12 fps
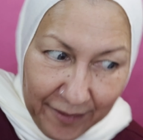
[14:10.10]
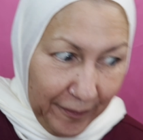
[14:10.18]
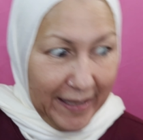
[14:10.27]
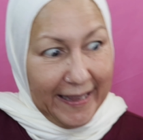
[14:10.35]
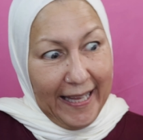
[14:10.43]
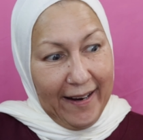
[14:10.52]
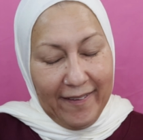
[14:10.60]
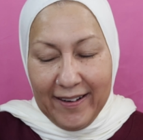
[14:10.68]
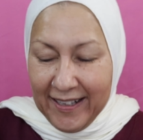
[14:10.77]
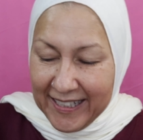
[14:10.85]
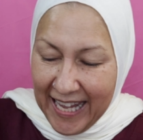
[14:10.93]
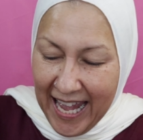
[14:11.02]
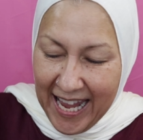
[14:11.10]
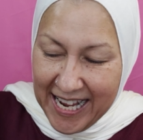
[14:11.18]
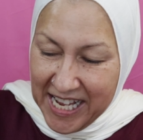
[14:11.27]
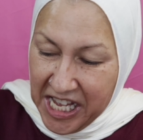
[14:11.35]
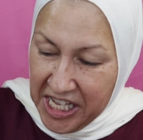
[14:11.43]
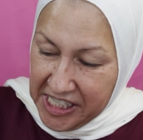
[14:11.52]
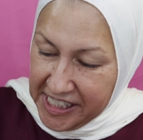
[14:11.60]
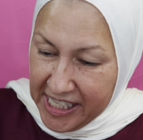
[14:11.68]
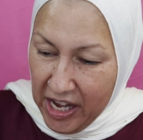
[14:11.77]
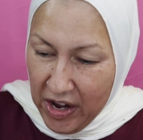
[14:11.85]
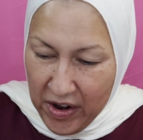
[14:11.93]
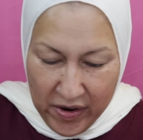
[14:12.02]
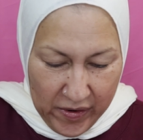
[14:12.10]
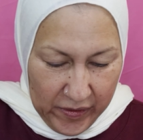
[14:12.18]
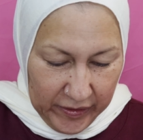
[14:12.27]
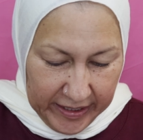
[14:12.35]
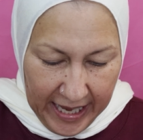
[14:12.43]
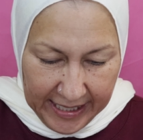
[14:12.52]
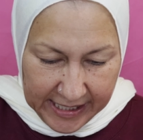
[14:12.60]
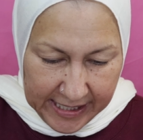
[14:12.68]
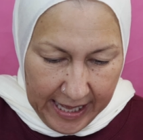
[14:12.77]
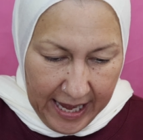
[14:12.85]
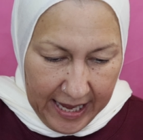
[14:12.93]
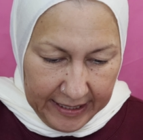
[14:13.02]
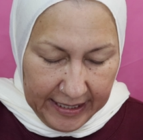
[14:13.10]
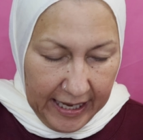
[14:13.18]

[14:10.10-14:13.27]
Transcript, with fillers: it right there. Okay. So, that's that.